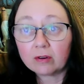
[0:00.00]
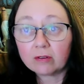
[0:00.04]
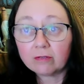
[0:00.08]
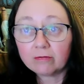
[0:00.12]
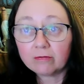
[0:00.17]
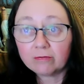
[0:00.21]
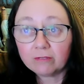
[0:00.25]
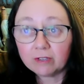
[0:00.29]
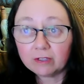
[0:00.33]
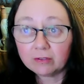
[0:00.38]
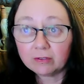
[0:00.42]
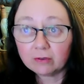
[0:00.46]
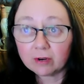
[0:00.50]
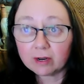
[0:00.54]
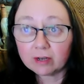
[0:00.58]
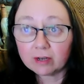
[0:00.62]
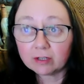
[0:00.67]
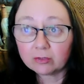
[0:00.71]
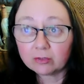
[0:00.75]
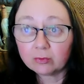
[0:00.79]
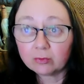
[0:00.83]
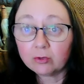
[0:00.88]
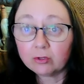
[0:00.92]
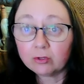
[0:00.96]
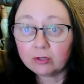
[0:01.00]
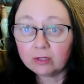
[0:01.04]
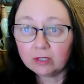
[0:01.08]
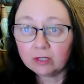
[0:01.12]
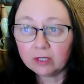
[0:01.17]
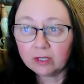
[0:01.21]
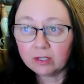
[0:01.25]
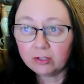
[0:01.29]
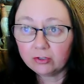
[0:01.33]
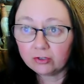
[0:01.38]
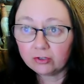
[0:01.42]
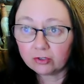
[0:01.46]
of Fenrir's
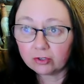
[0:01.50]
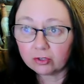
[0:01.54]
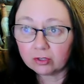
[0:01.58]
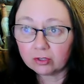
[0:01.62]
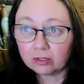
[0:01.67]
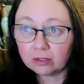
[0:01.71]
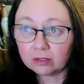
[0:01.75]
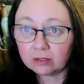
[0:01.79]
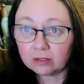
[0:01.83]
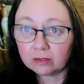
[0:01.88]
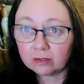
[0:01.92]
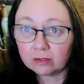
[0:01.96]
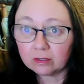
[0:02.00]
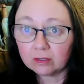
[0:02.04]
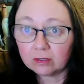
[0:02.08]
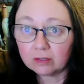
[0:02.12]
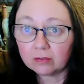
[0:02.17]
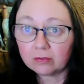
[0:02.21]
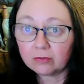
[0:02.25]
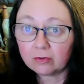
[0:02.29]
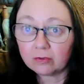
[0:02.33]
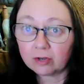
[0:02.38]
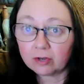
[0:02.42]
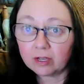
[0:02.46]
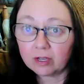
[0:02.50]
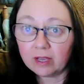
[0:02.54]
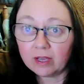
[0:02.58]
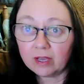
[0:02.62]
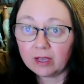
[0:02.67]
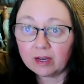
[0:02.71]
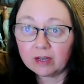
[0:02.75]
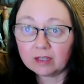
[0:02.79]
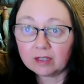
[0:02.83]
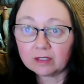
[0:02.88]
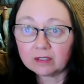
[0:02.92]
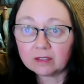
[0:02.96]
potential for
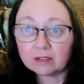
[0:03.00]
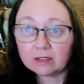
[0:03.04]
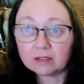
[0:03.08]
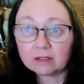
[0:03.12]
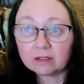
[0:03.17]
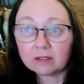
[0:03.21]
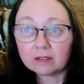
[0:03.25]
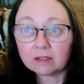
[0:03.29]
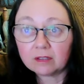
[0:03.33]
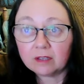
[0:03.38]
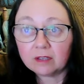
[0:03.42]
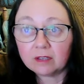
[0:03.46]
chaos,